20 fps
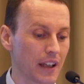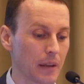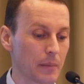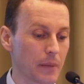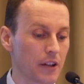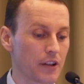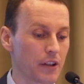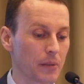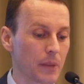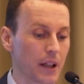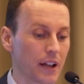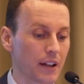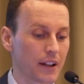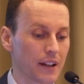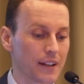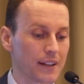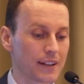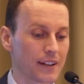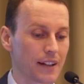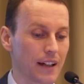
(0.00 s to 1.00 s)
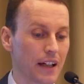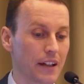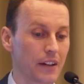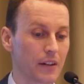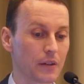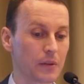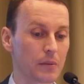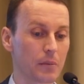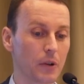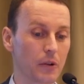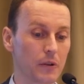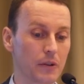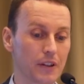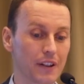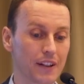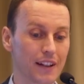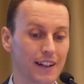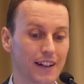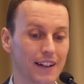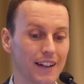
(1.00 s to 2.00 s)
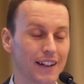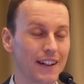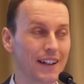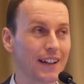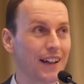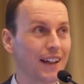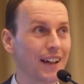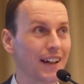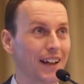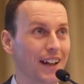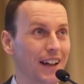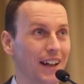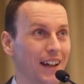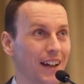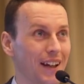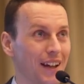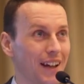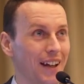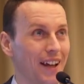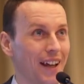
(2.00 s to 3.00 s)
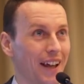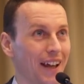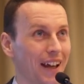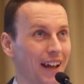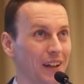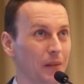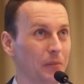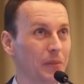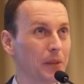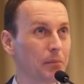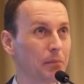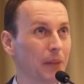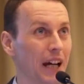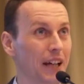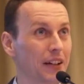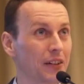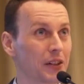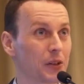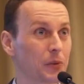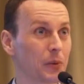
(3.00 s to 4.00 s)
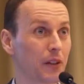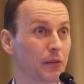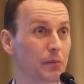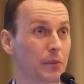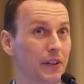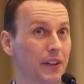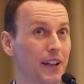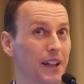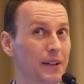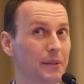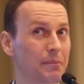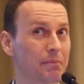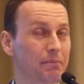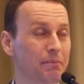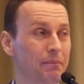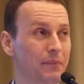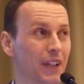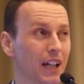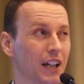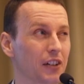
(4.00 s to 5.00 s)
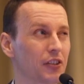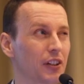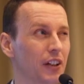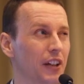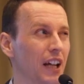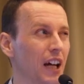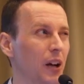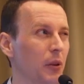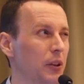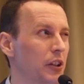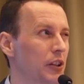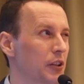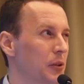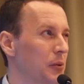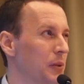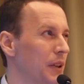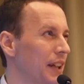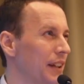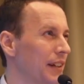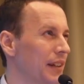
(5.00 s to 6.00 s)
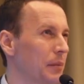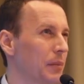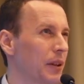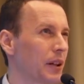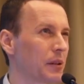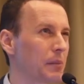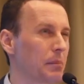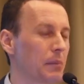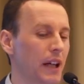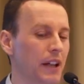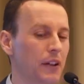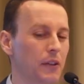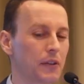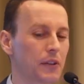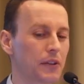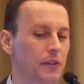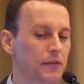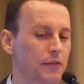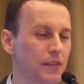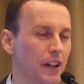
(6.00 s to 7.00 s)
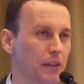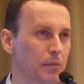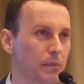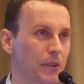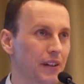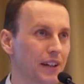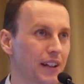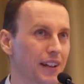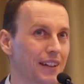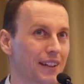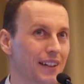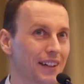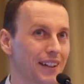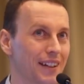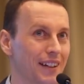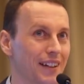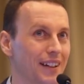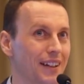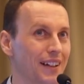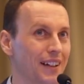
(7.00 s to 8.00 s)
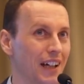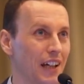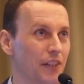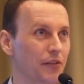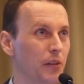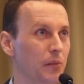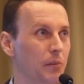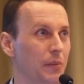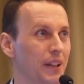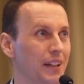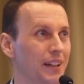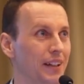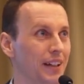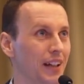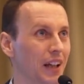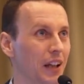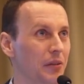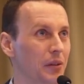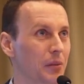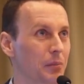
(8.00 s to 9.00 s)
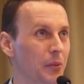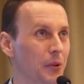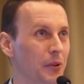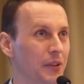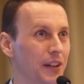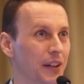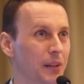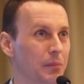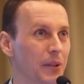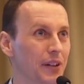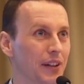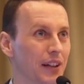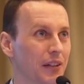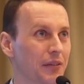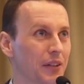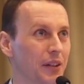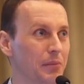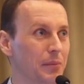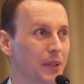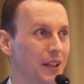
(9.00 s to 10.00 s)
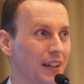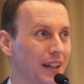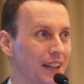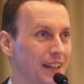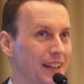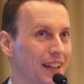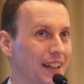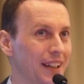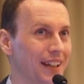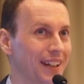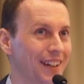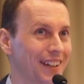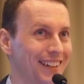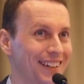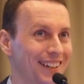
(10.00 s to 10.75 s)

Emerging Market High Yield Bond, has been minus 12%. Actually, now year to date is about minus 5%. And we've been 11.6%. We have been hitting